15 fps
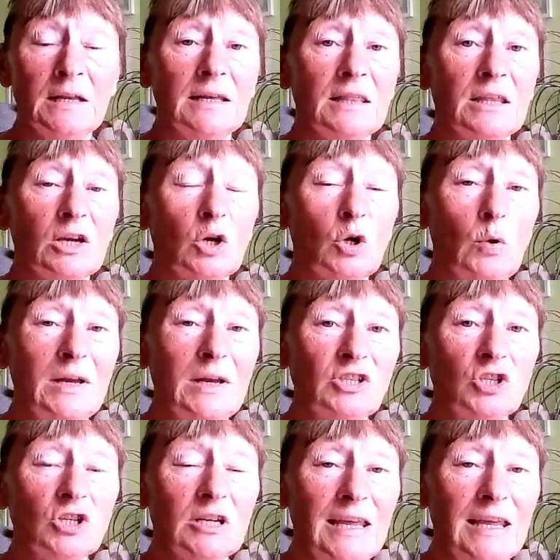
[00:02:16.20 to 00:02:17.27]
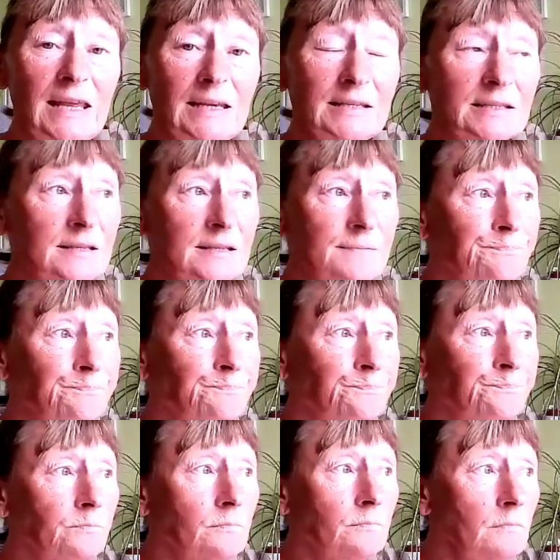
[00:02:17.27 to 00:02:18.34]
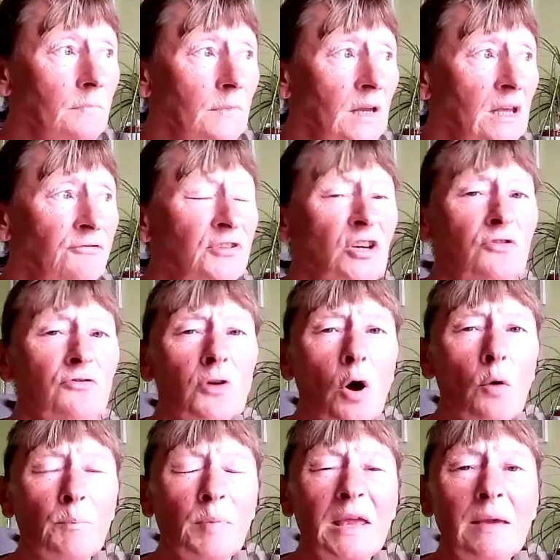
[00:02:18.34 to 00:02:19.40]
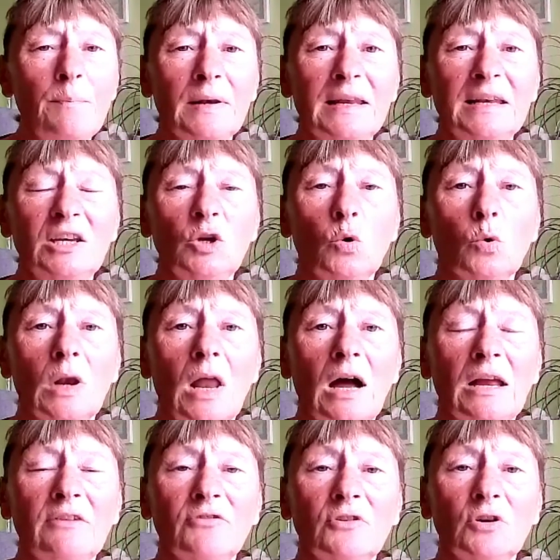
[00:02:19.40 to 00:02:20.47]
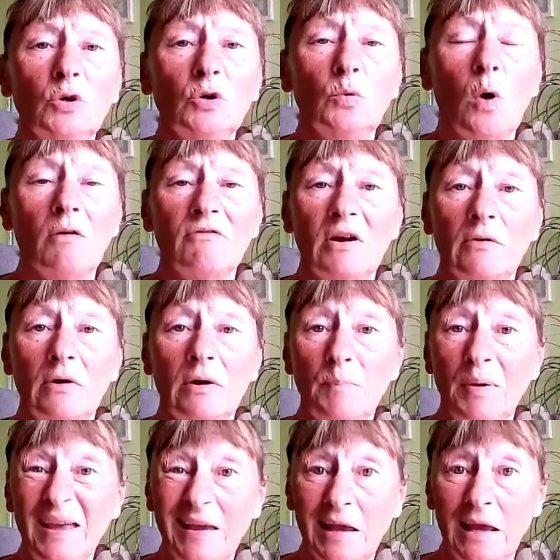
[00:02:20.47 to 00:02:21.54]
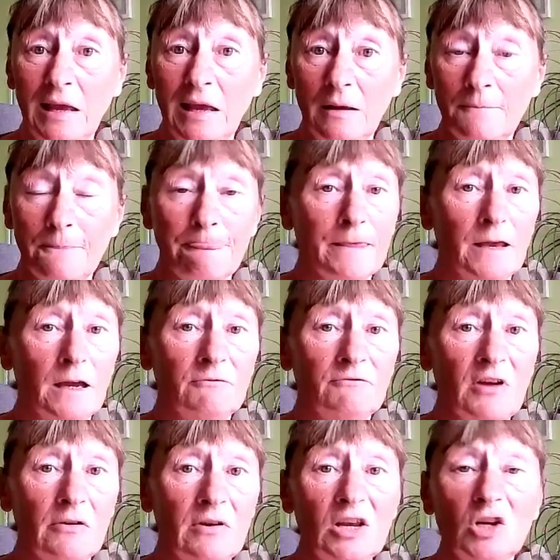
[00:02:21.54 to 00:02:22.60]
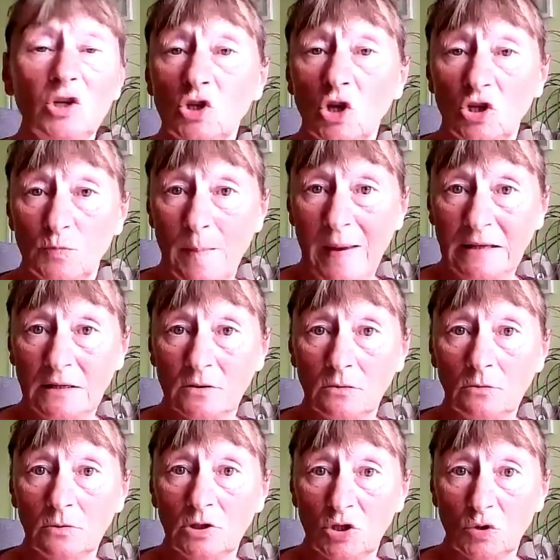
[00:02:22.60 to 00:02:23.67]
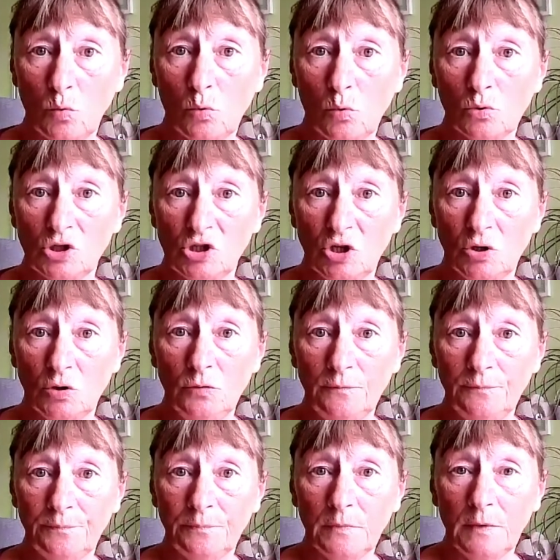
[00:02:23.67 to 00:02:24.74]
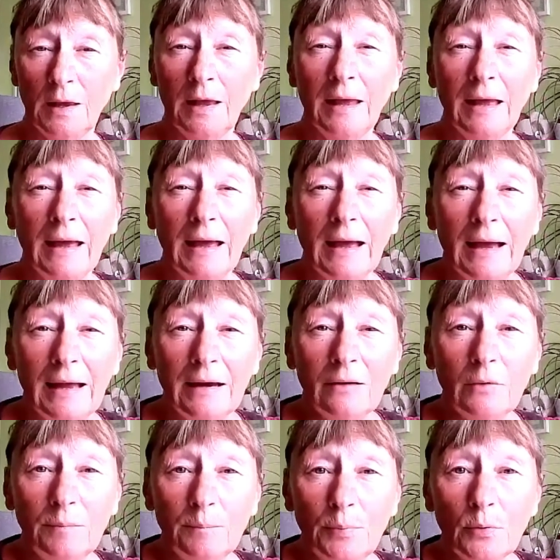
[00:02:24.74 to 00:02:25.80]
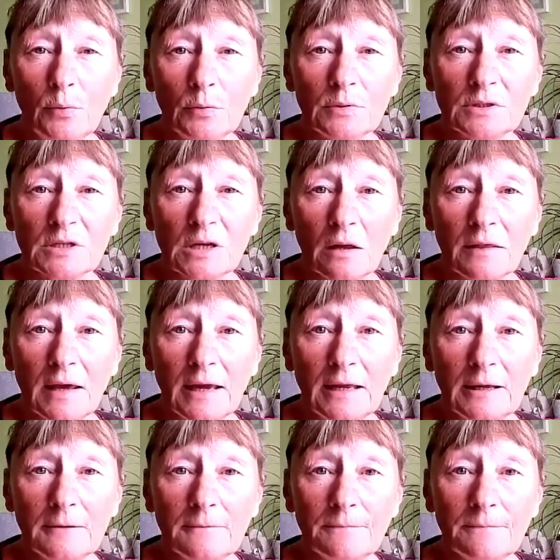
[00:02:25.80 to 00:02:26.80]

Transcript: Now the question is, if you've got people in your life who are very picky and very judgmental towards you, how important are they?